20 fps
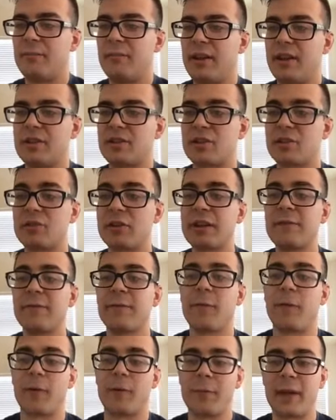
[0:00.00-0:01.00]
in string
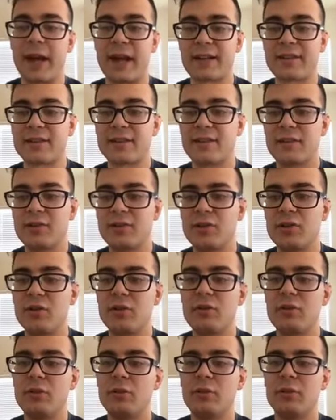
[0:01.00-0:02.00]
format
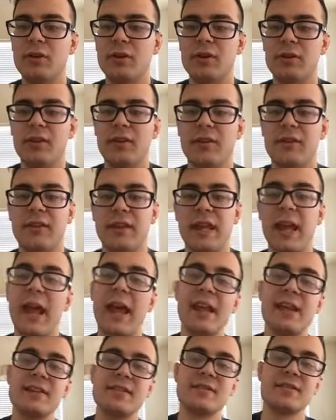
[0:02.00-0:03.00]
to the
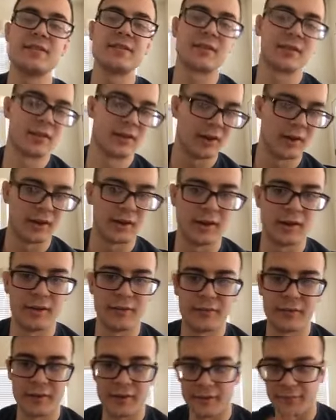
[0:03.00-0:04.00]
end
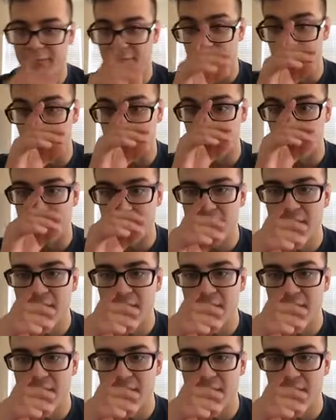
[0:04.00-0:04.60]
of the file name.